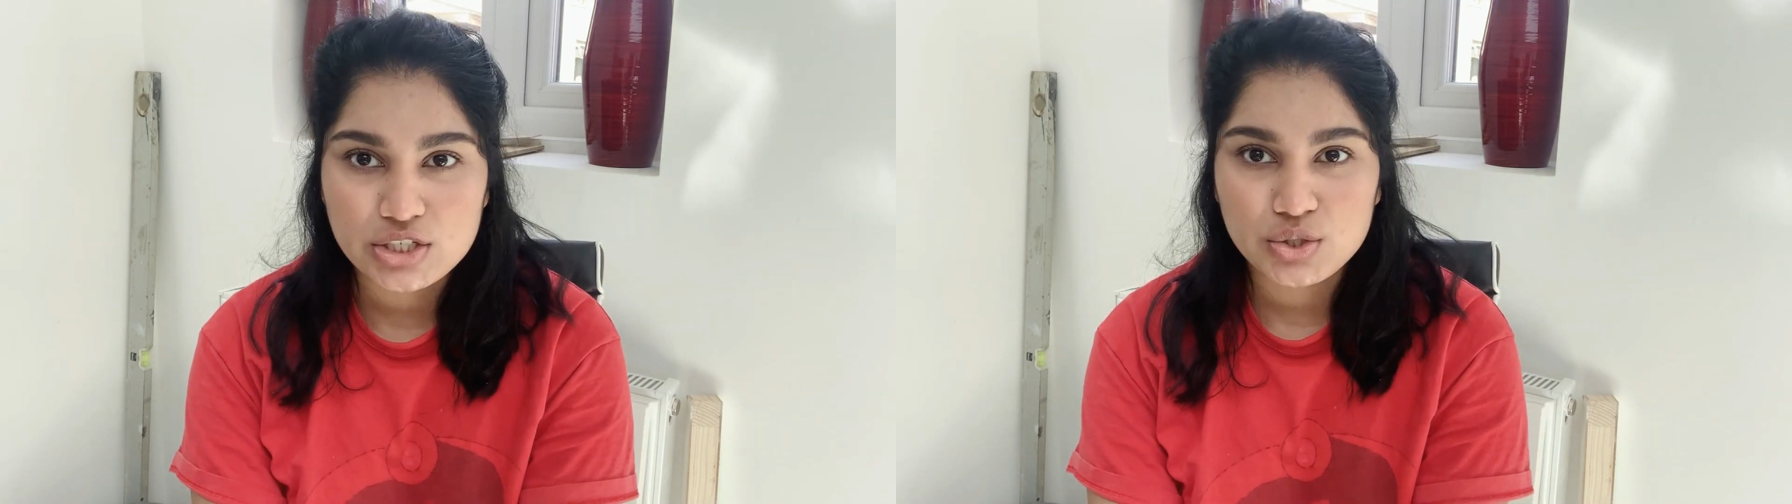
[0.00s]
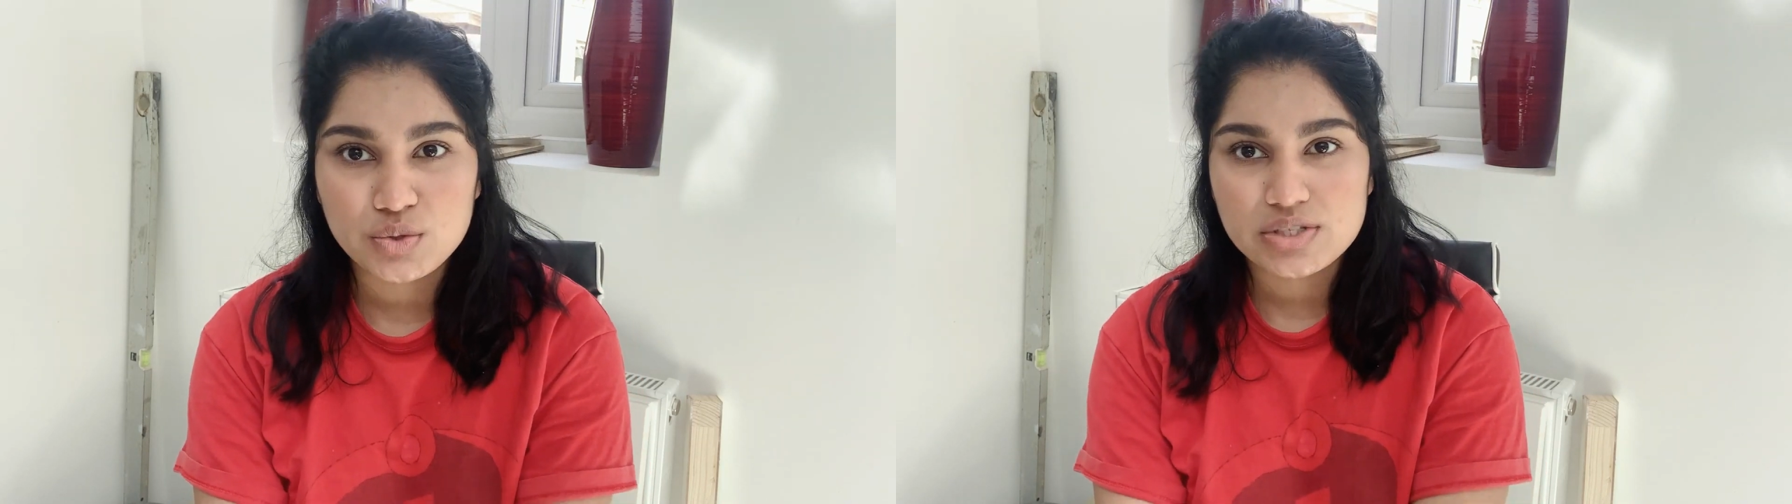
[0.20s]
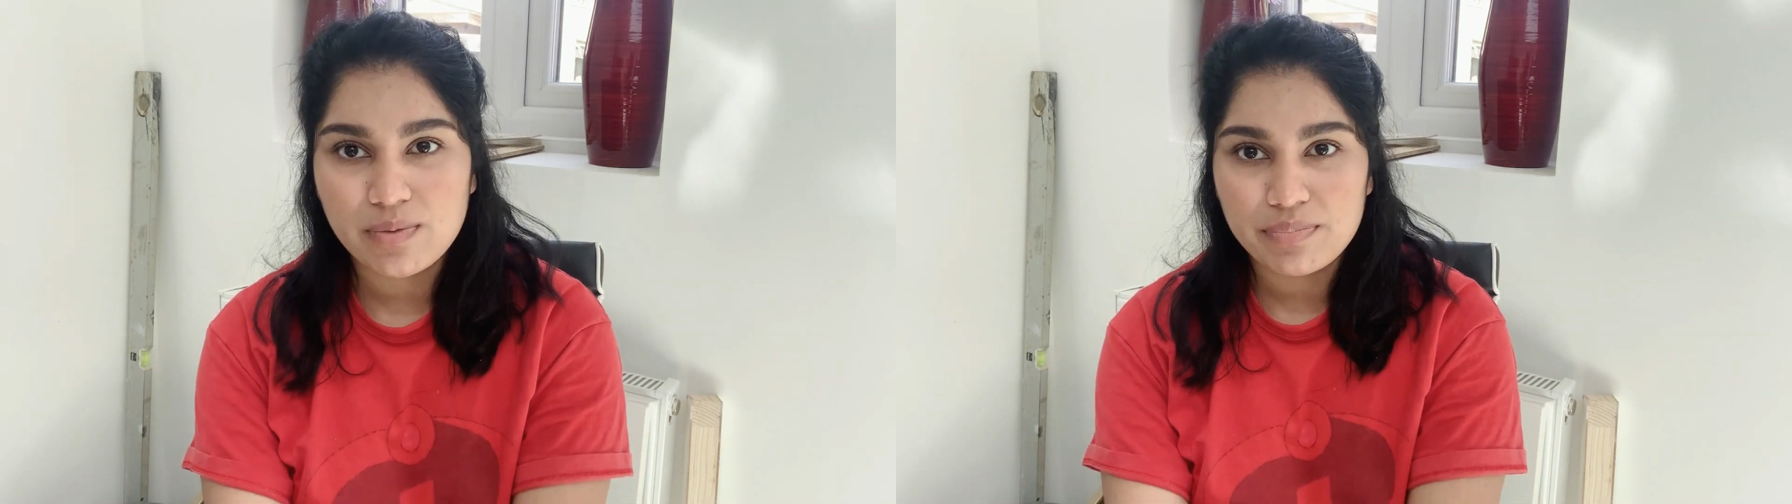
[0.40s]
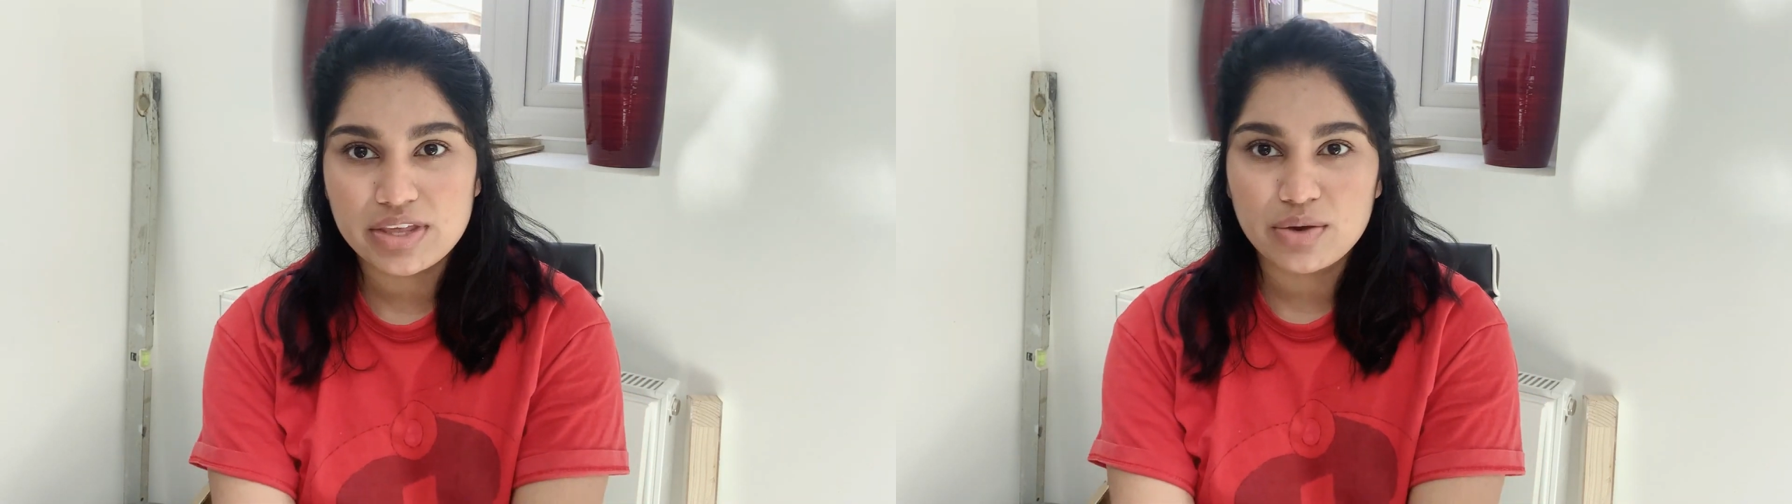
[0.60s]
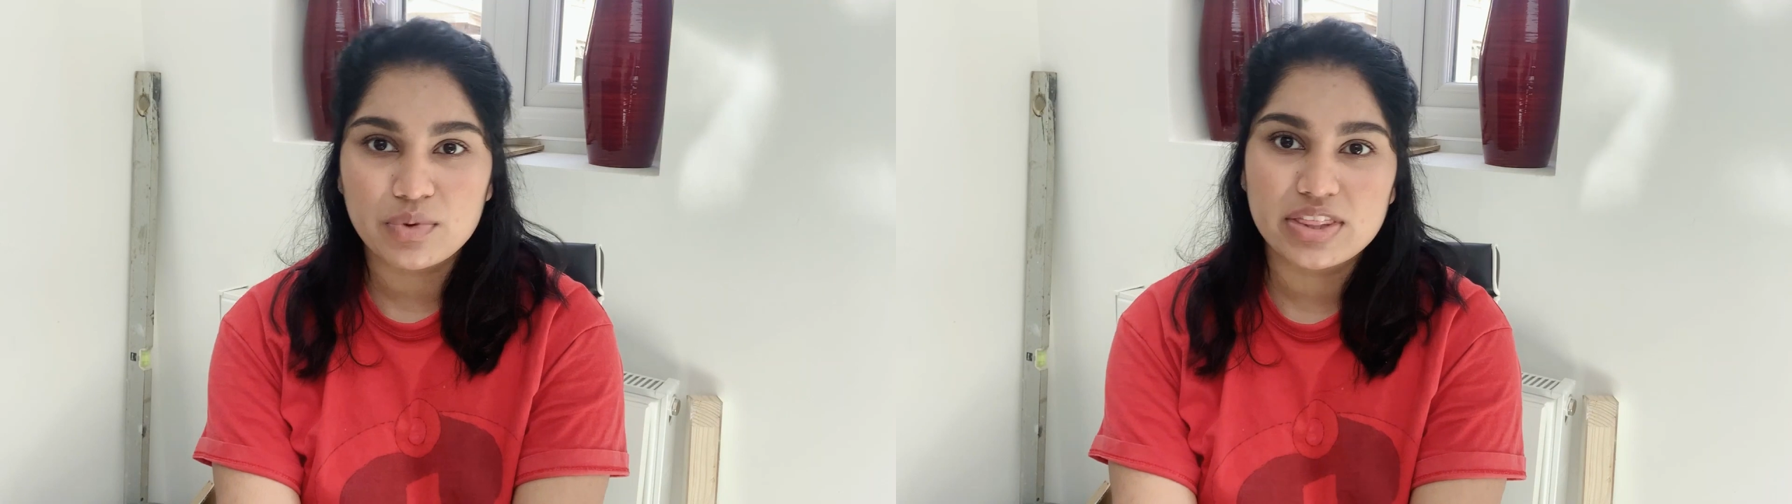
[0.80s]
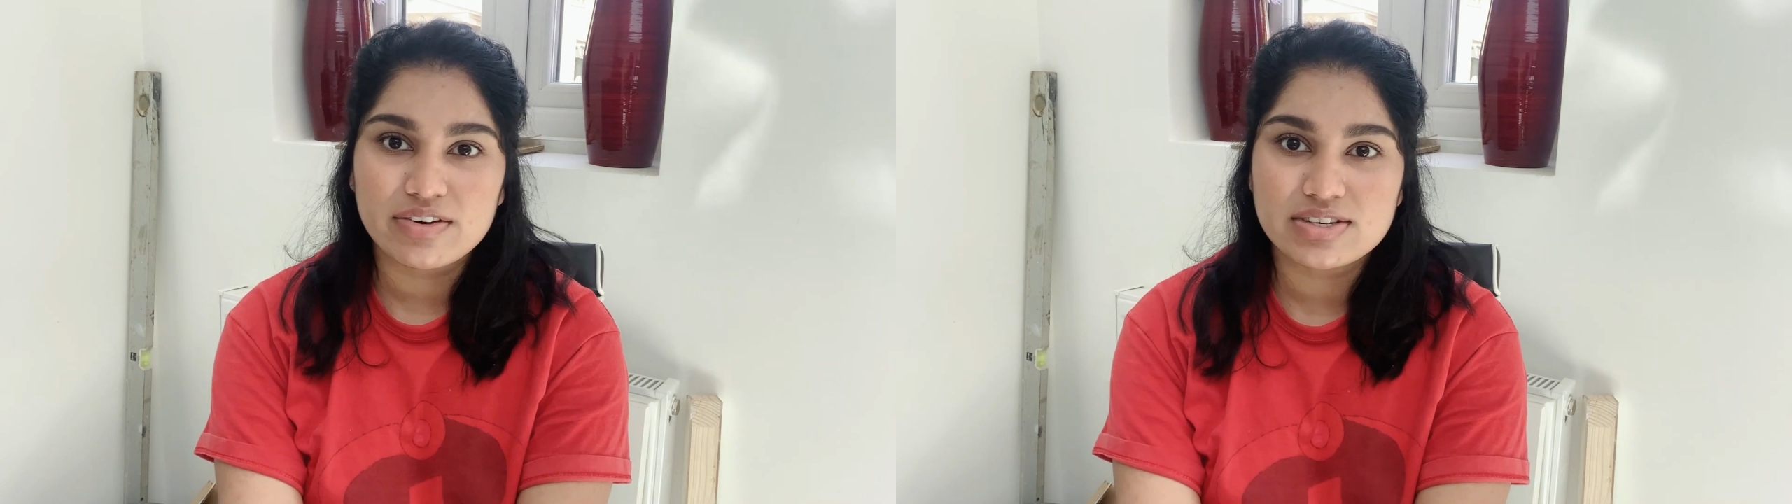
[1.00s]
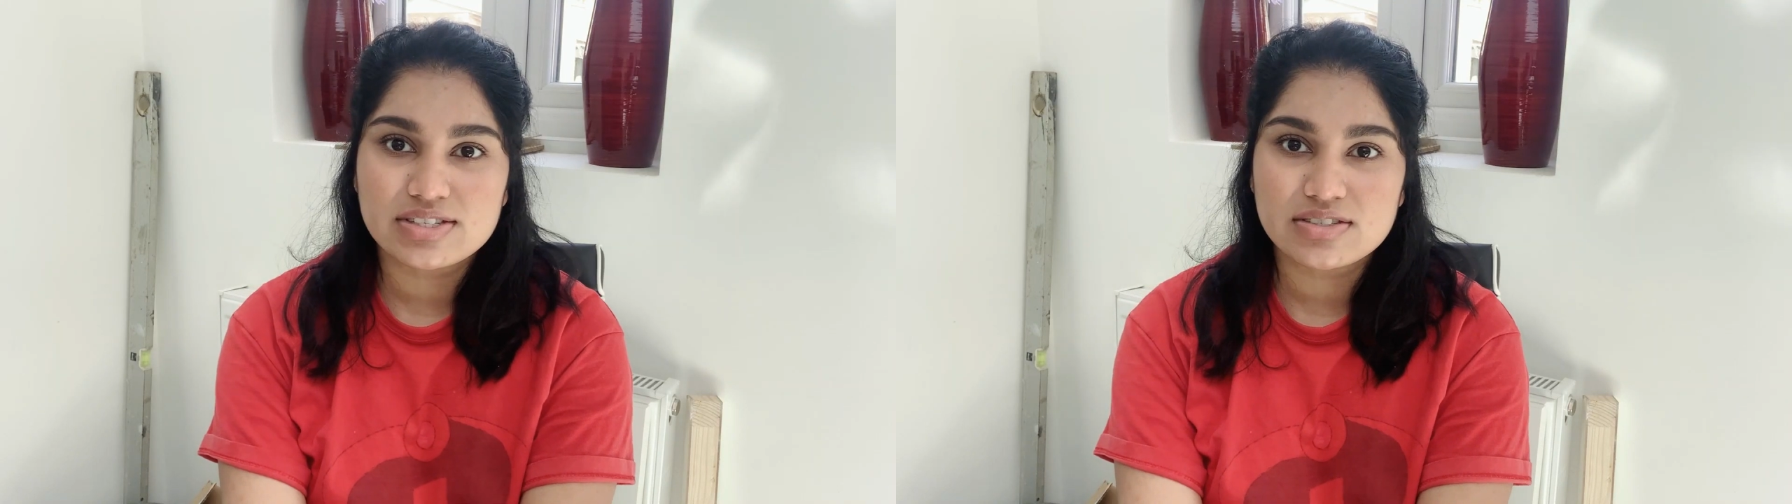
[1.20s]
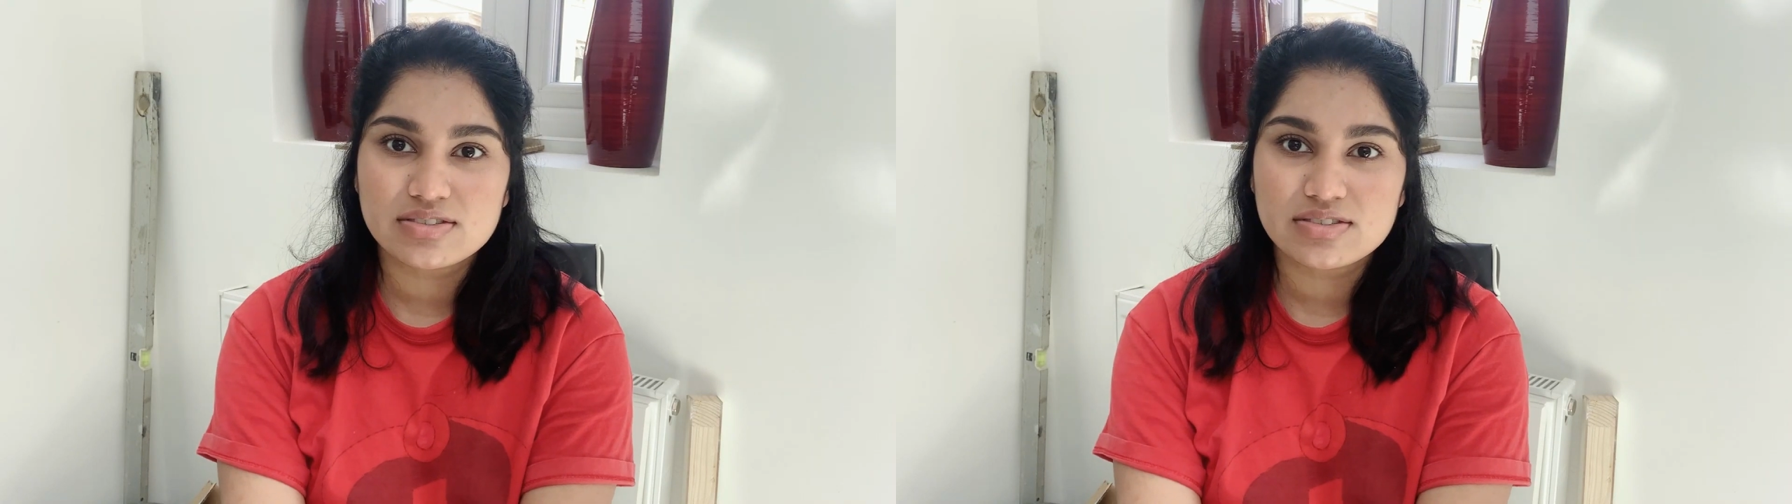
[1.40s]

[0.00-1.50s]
to do something when there is